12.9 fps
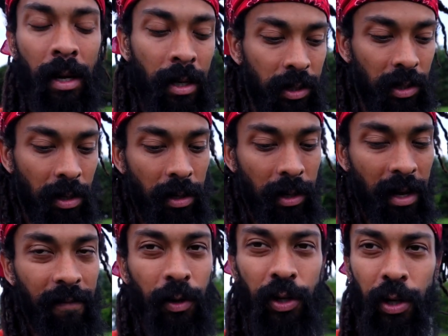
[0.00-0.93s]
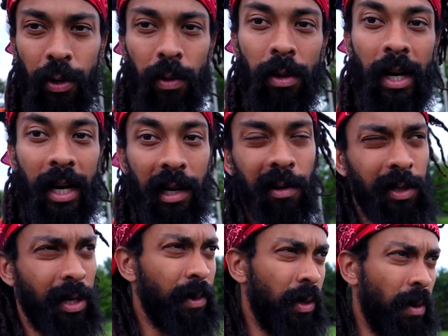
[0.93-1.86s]
So level 2, and it
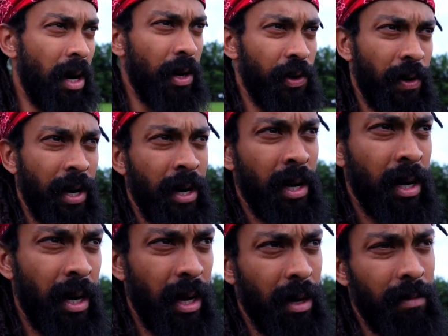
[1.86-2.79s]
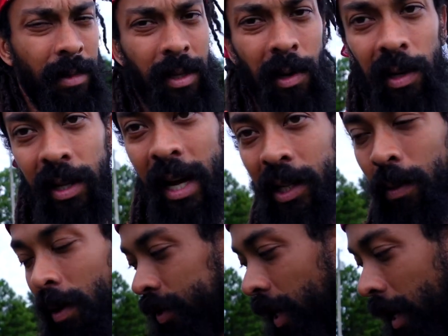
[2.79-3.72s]
goes up to 100. That's
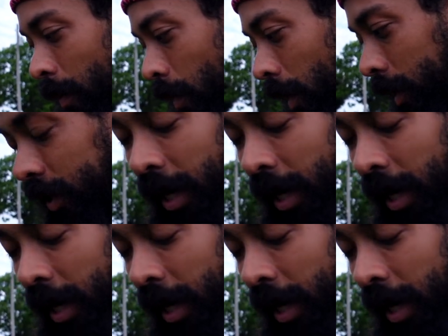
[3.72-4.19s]
where Senna works